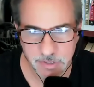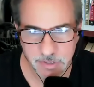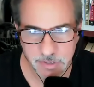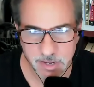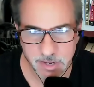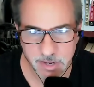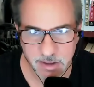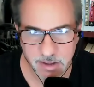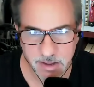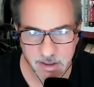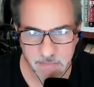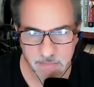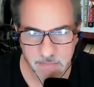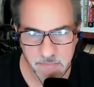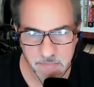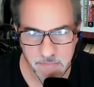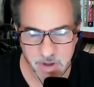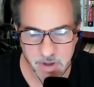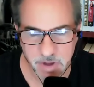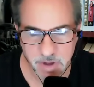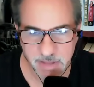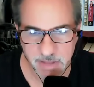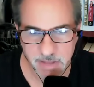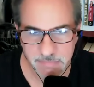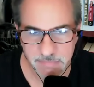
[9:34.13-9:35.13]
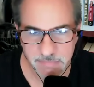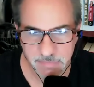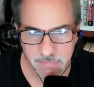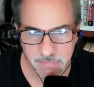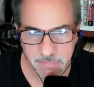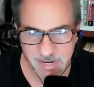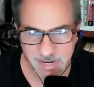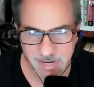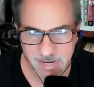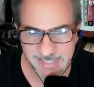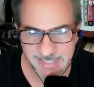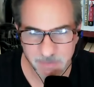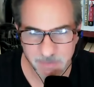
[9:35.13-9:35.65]
but
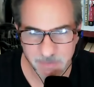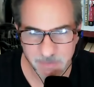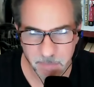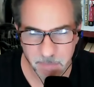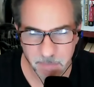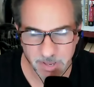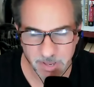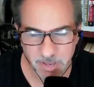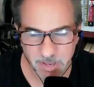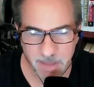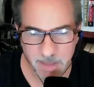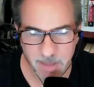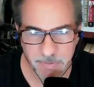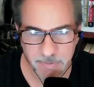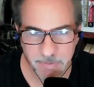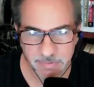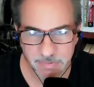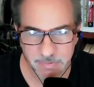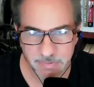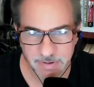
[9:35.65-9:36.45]
it's a blip.